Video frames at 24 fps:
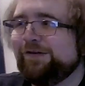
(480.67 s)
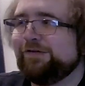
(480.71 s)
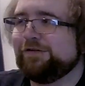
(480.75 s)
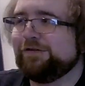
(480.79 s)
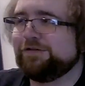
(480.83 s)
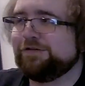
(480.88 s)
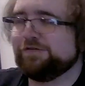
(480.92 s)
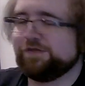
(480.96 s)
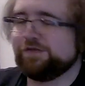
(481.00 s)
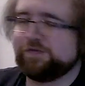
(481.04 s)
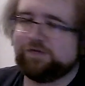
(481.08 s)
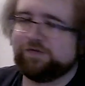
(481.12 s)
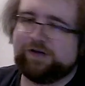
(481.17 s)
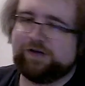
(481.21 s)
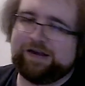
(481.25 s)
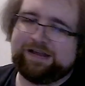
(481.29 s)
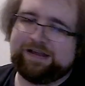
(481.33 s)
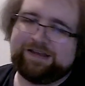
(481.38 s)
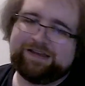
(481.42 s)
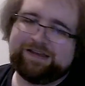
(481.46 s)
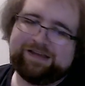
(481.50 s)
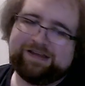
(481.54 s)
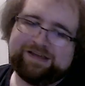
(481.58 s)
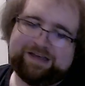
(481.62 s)
which was
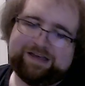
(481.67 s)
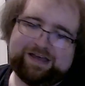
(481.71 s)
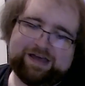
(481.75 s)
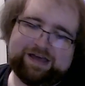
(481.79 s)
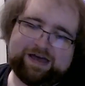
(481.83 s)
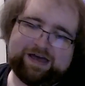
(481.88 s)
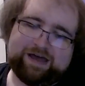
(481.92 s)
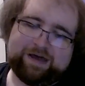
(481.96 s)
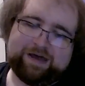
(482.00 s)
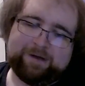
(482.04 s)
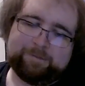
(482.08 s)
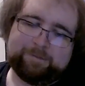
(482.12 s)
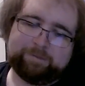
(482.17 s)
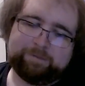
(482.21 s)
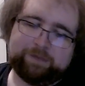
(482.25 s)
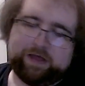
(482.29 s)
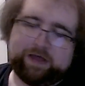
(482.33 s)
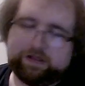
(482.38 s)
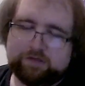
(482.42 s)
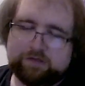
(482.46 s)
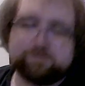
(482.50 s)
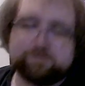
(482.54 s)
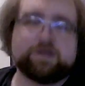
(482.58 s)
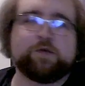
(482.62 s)
funny.
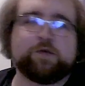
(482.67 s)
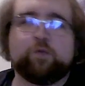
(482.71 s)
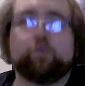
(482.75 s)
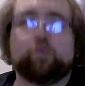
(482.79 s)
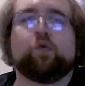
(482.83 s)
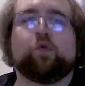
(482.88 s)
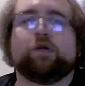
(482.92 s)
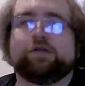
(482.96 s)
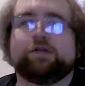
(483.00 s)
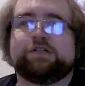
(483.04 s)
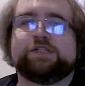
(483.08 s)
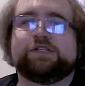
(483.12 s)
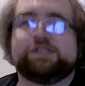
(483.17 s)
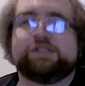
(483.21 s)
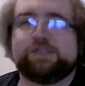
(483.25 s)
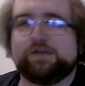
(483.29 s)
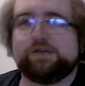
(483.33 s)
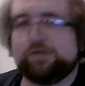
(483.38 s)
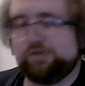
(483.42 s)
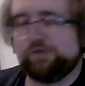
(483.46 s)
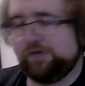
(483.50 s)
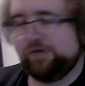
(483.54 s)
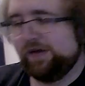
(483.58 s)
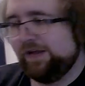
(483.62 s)
I love that it worked,
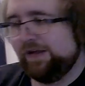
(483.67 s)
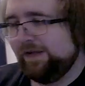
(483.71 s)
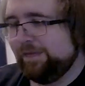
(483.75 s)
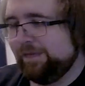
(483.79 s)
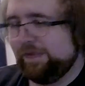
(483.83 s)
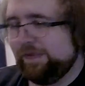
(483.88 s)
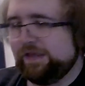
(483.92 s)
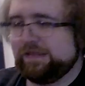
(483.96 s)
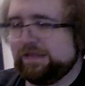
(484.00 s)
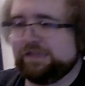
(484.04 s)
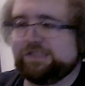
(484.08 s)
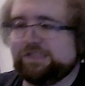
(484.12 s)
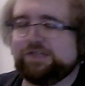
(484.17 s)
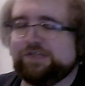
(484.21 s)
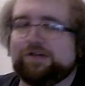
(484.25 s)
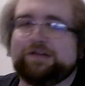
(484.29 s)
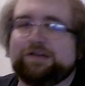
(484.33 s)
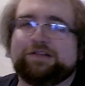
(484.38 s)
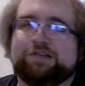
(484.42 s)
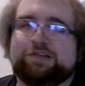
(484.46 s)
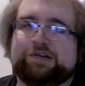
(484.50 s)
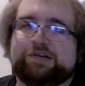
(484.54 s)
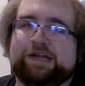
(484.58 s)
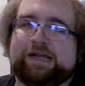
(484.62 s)
too. That they
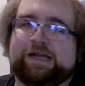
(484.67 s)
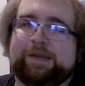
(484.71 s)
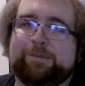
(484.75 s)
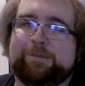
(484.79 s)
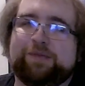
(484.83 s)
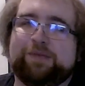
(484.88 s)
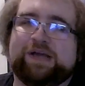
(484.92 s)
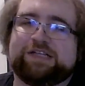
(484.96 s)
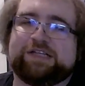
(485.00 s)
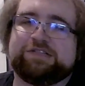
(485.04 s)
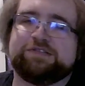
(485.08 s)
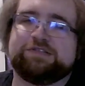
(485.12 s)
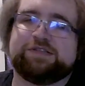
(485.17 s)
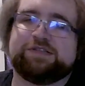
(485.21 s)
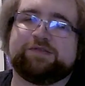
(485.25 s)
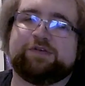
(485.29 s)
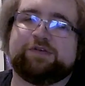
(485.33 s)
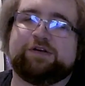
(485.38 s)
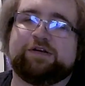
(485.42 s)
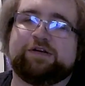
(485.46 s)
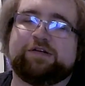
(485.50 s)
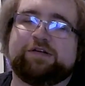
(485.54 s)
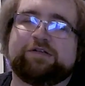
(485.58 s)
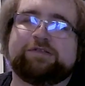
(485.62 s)
started looking at pictures of
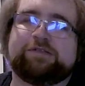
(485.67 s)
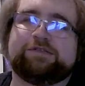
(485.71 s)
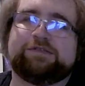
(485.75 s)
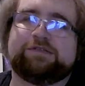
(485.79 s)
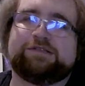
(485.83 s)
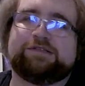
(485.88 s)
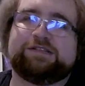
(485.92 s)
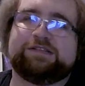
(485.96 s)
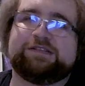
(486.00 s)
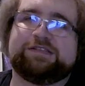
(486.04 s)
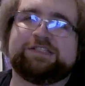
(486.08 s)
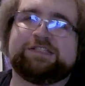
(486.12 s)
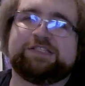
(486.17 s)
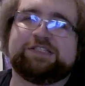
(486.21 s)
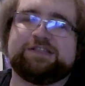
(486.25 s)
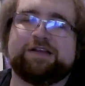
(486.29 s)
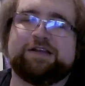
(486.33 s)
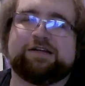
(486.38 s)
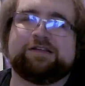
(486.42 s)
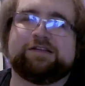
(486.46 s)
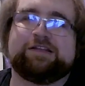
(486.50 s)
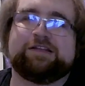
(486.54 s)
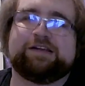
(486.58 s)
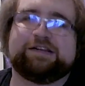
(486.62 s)
her
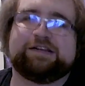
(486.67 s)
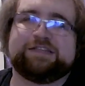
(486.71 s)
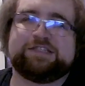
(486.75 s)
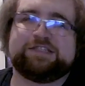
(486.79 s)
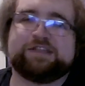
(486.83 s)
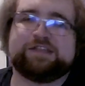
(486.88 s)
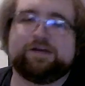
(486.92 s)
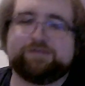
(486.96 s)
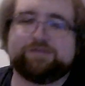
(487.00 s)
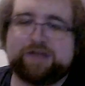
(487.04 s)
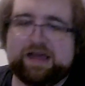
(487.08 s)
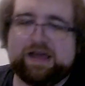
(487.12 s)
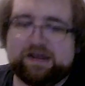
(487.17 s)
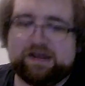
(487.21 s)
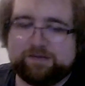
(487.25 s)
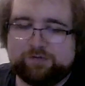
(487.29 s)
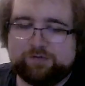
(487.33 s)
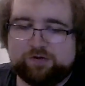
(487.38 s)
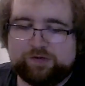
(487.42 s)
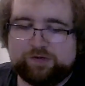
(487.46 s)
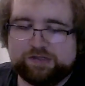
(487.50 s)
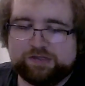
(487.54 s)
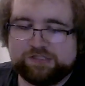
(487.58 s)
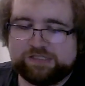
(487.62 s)
snuggling a stuffed
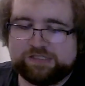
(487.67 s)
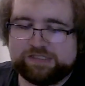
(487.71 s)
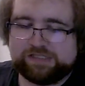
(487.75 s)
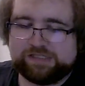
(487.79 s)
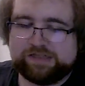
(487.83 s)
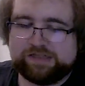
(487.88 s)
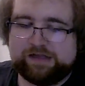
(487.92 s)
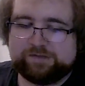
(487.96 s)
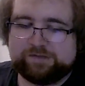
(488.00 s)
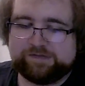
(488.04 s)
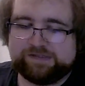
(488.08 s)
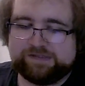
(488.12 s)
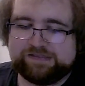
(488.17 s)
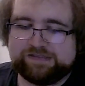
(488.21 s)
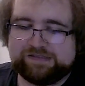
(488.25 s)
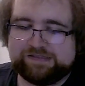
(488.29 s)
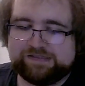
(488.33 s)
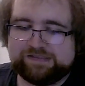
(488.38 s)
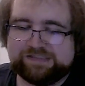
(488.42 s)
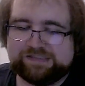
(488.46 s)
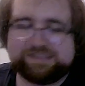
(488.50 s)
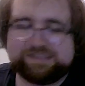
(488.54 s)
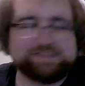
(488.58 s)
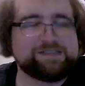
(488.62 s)
animal while she slept, and
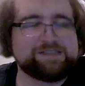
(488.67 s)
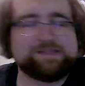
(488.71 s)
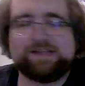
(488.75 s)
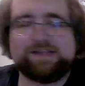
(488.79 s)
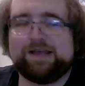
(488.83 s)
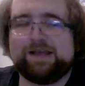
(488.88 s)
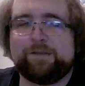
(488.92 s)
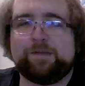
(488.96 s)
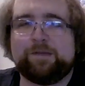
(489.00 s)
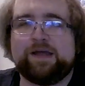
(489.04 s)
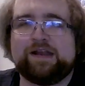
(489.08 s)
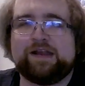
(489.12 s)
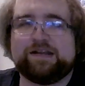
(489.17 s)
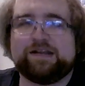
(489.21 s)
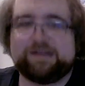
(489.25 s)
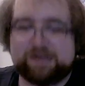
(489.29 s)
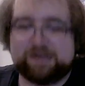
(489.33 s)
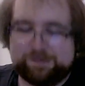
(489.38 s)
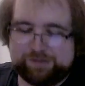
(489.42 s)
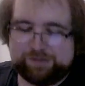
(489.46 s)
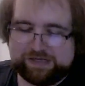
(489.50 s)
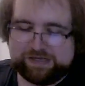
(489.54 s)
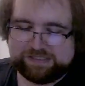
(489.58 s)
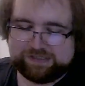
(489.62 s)
it
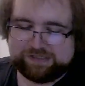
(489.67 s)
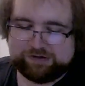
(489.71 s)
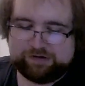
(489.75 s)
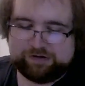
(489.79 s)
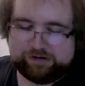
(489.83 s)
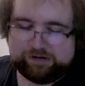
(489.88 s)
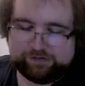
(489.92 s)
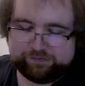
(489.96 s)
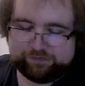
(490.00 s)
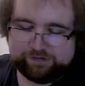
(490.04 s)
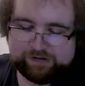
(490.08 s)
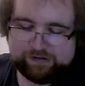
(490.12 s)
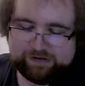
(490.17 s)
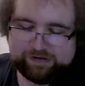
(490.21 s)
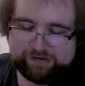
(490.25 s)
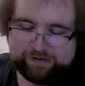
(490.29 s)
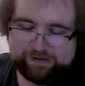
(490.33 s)
did piss her off.